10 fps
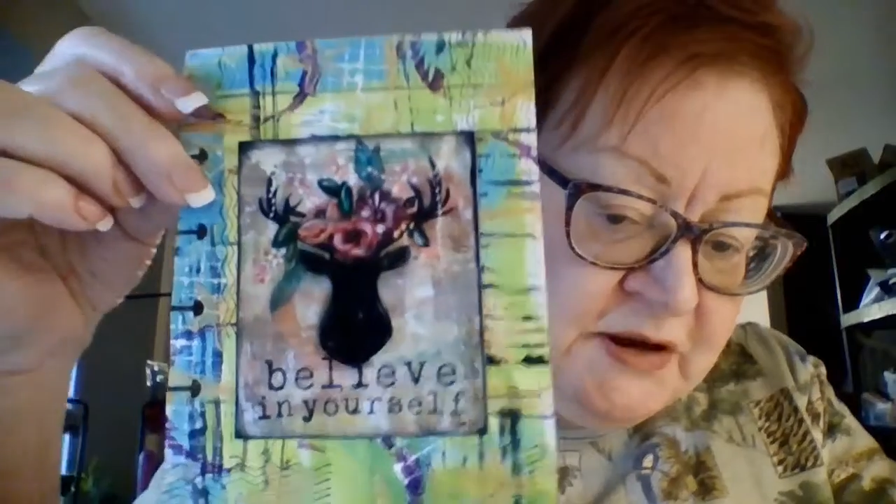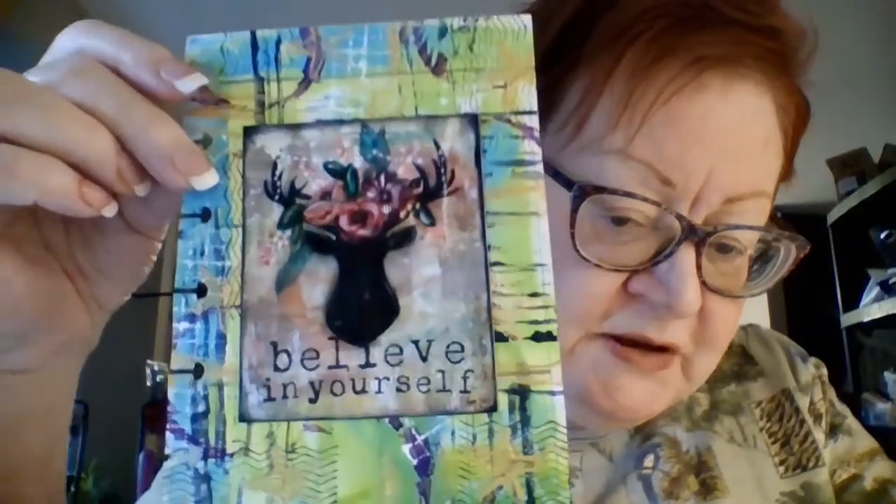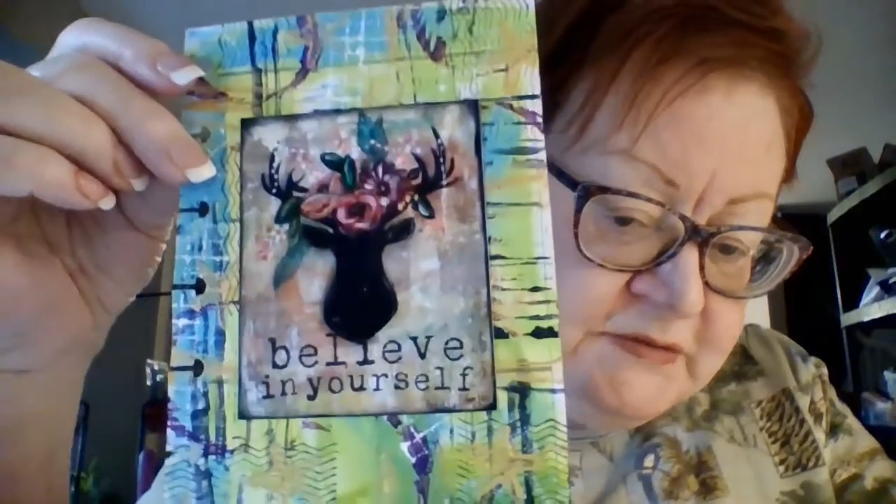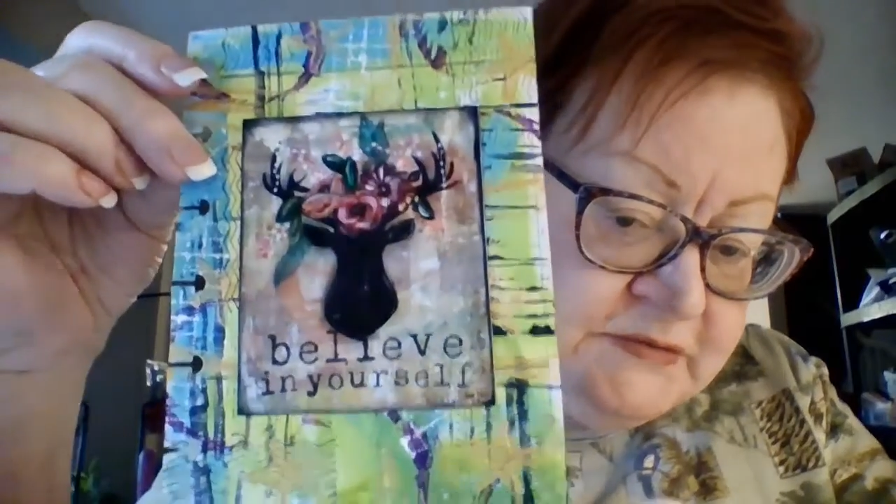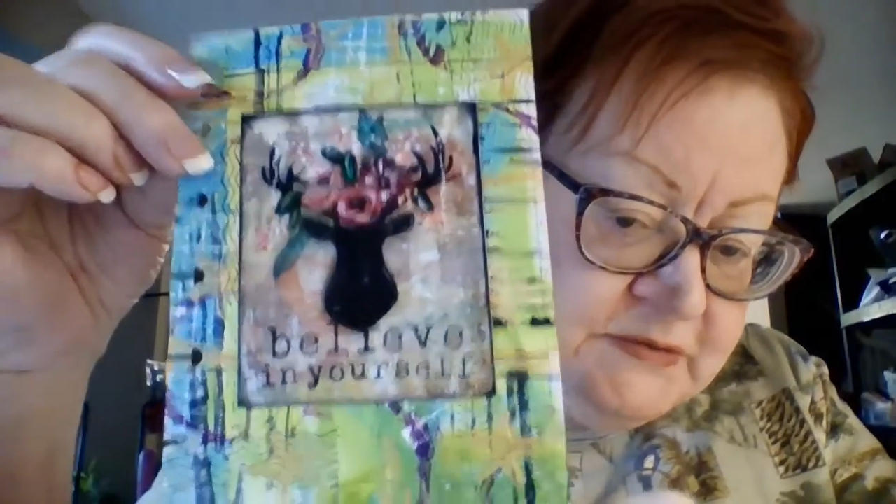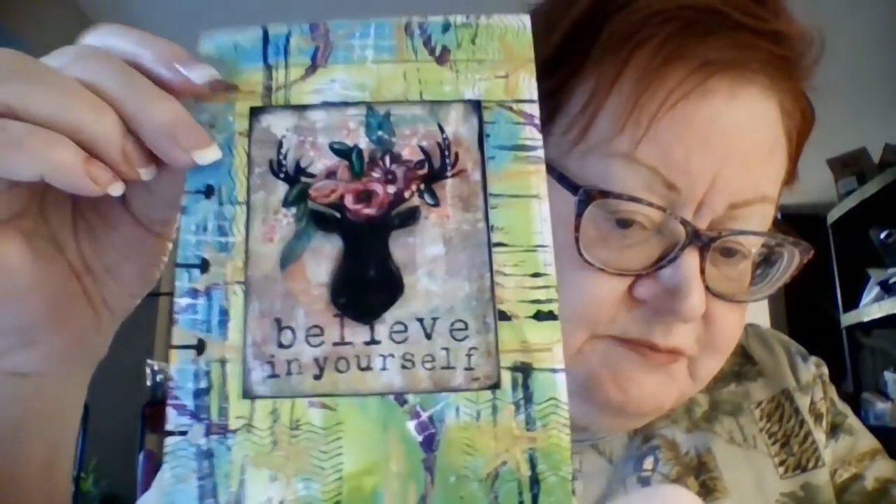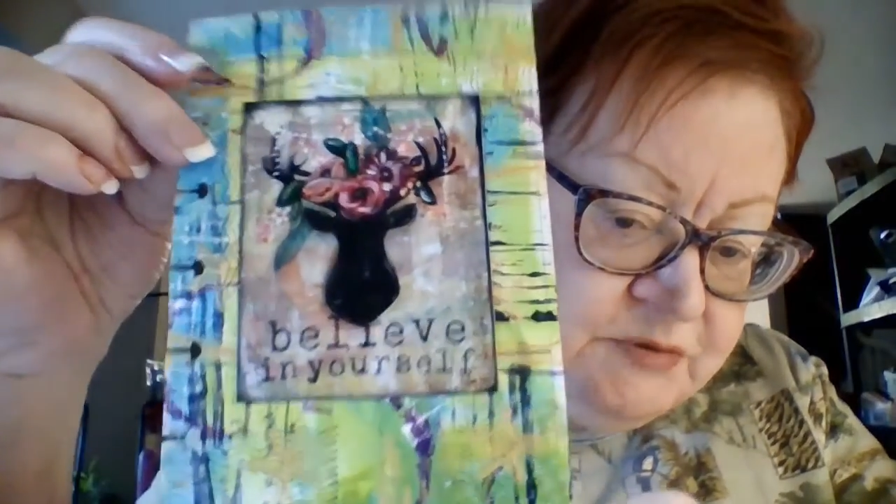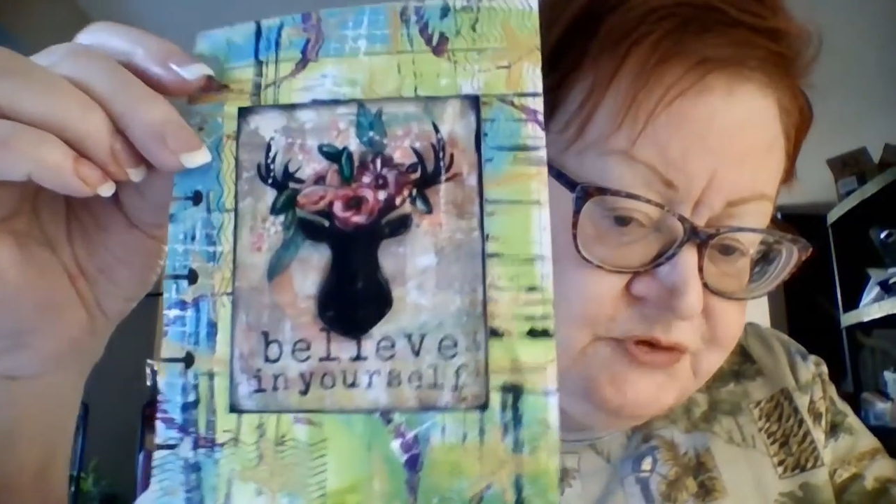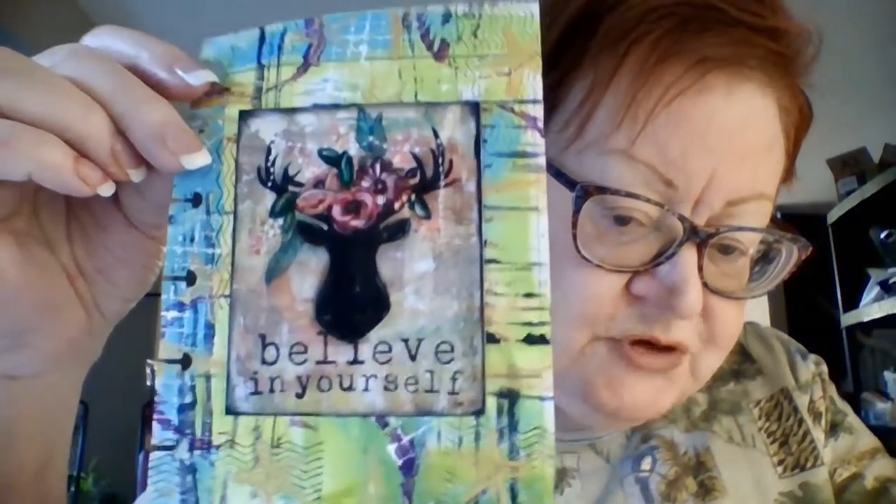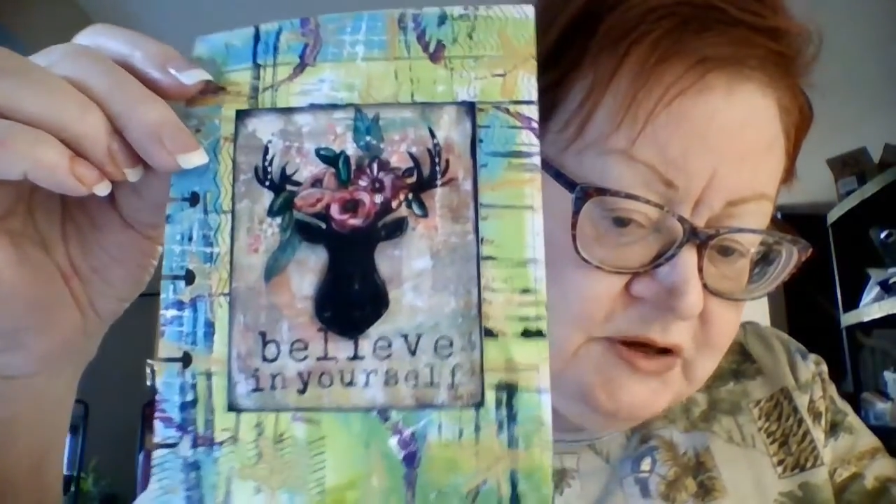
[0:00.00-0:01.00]
Days
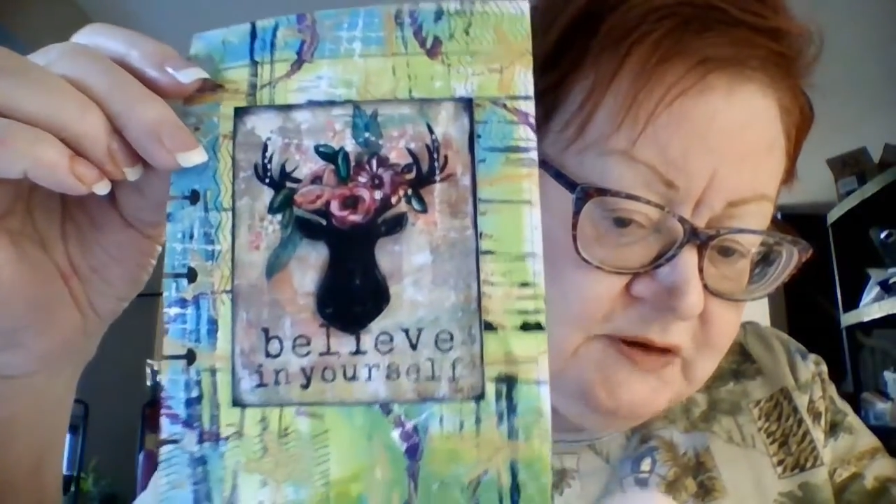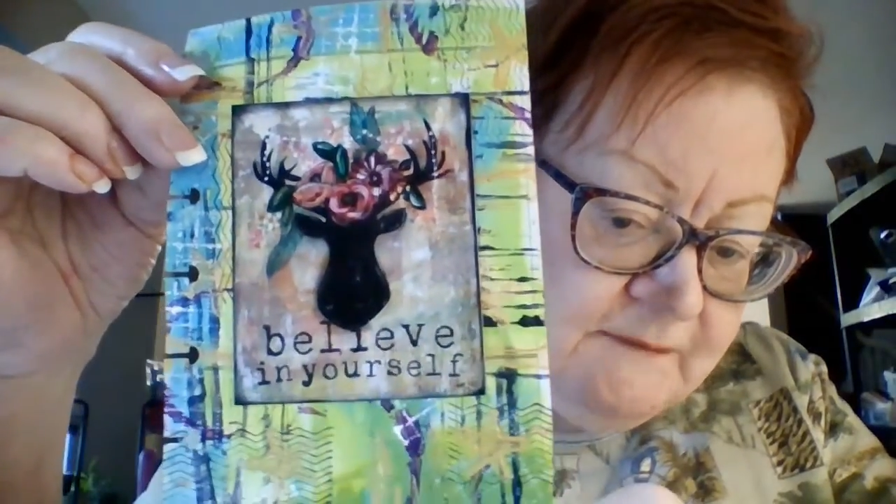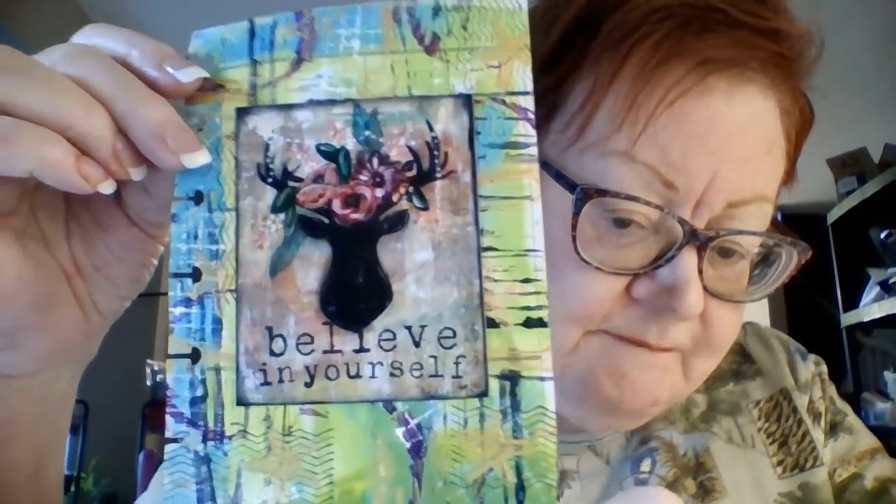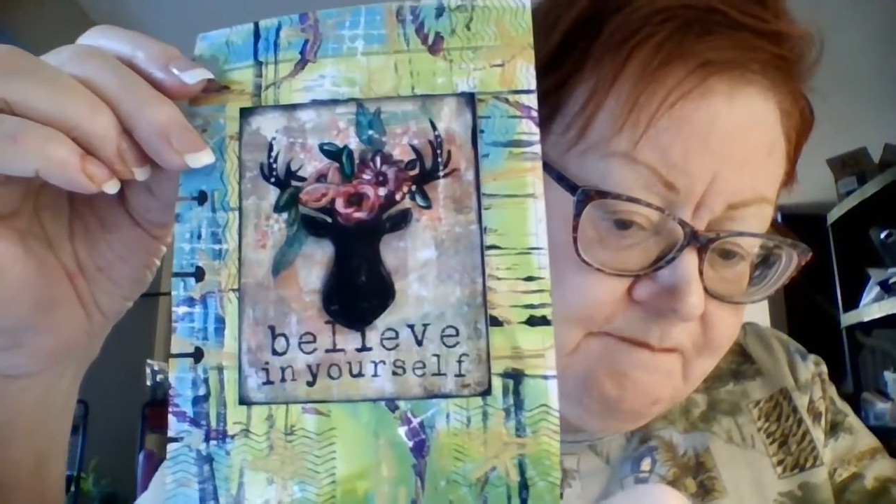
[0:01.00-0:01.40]
project.